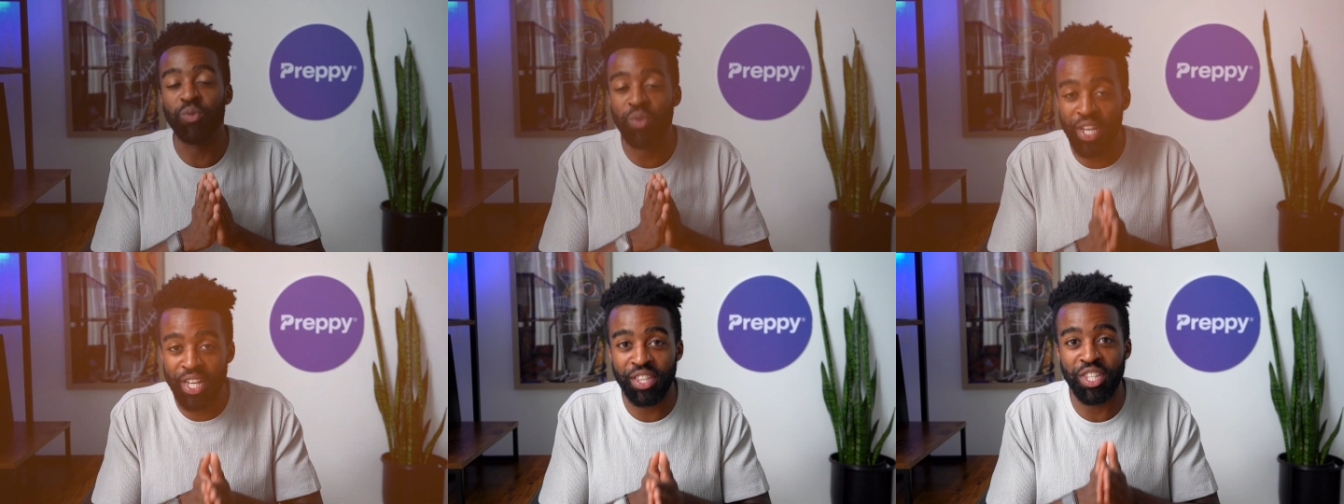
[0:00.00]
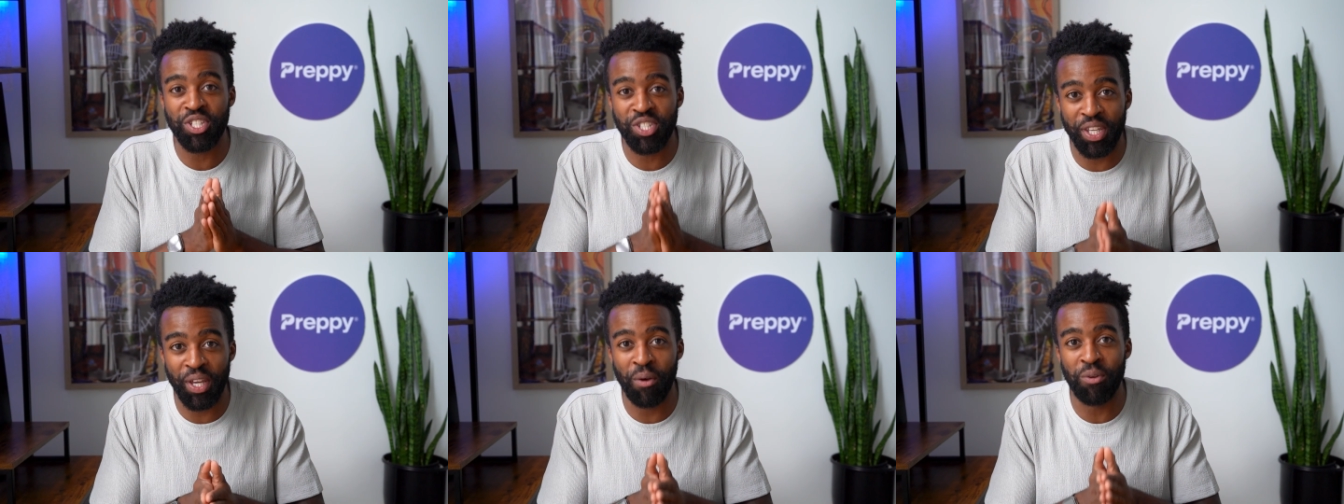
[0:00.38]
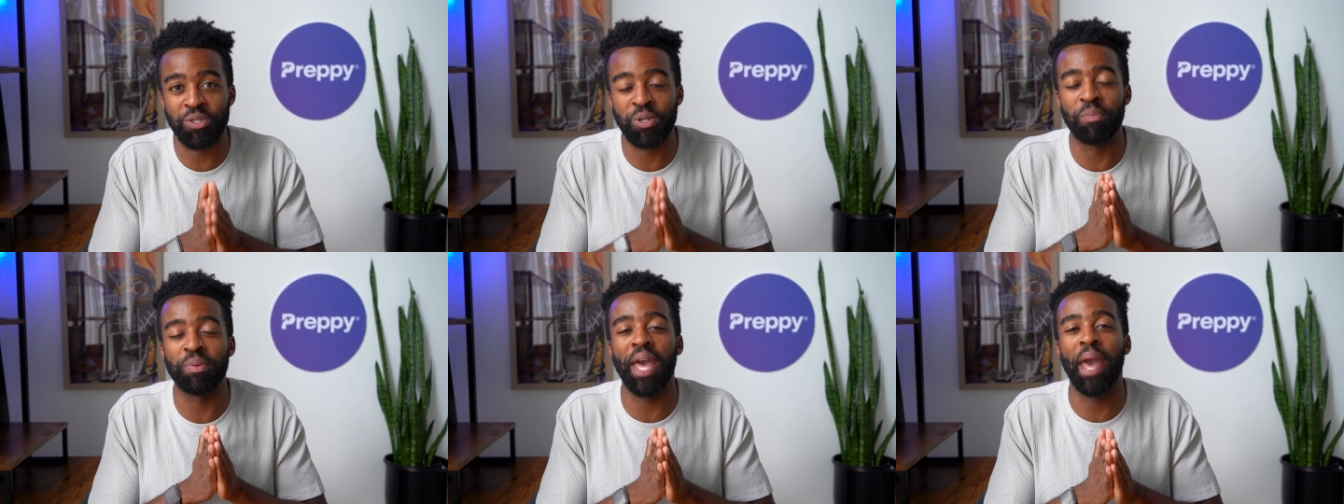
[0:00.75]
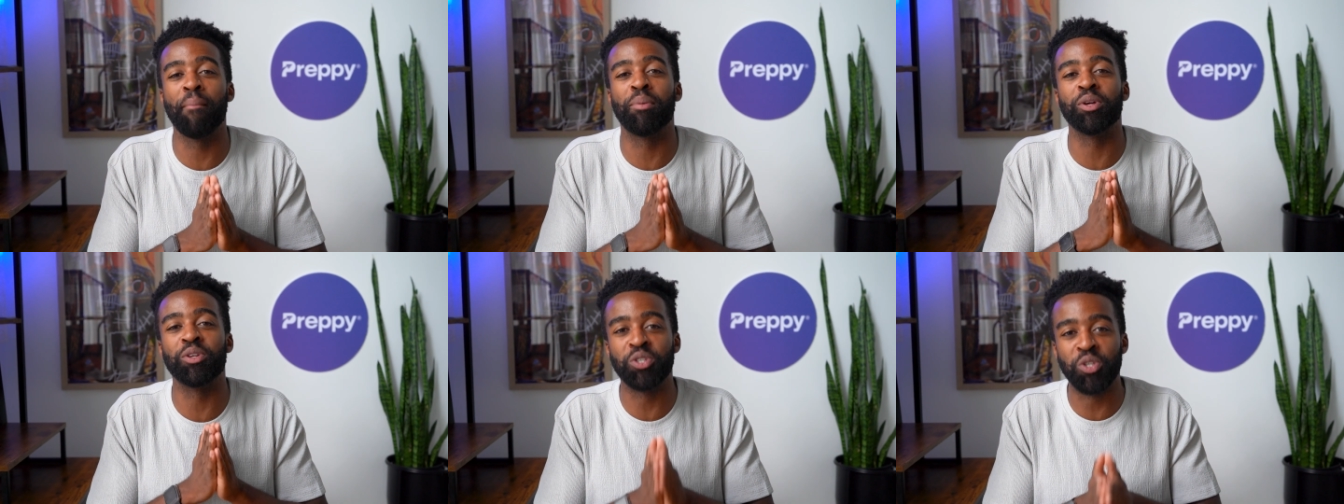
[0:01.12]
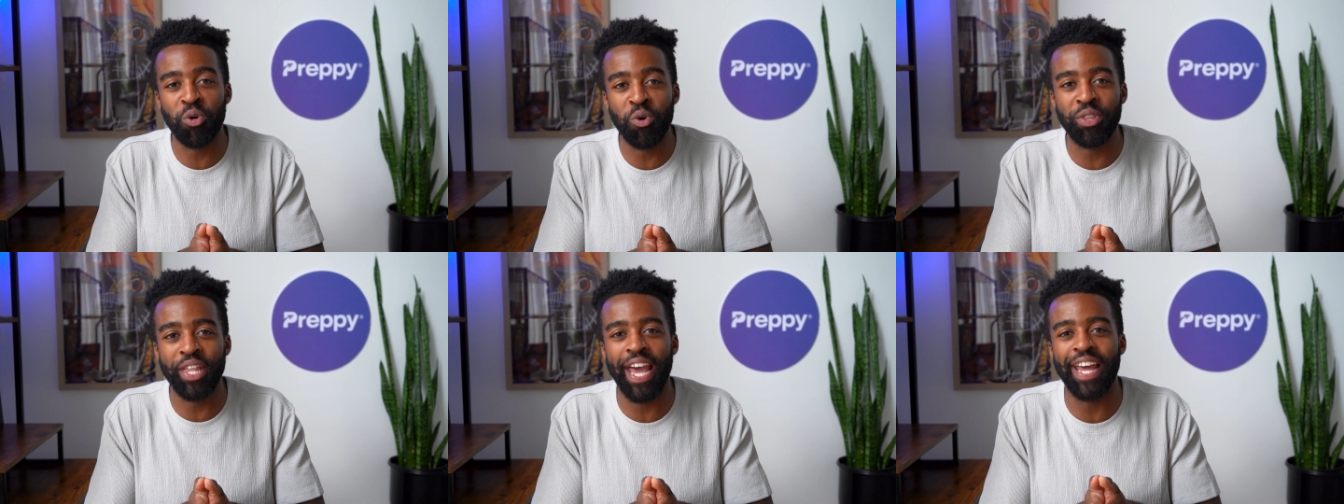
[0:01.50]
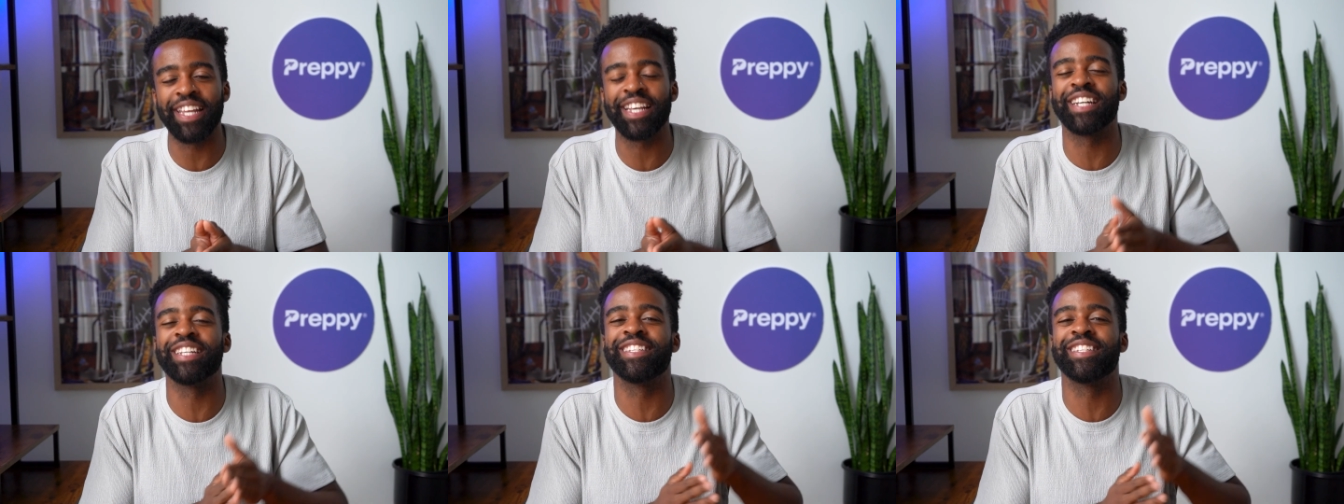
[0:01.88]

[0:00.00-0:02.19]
You need the skills to be able to do that